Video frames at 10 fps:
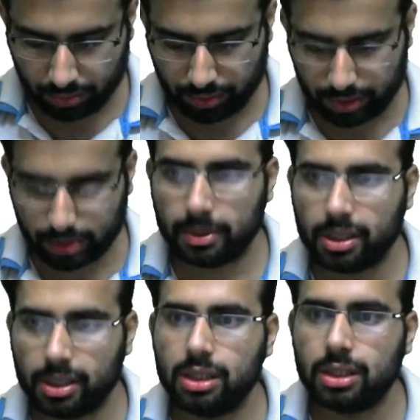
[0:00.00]

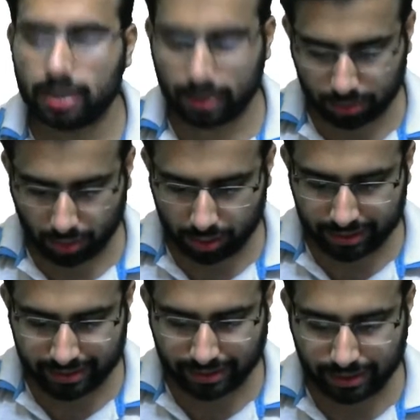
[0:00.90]
variable and call
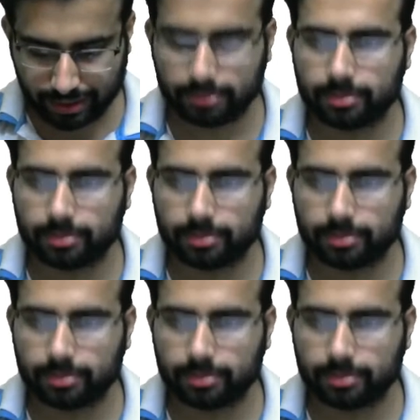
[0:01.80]
it c,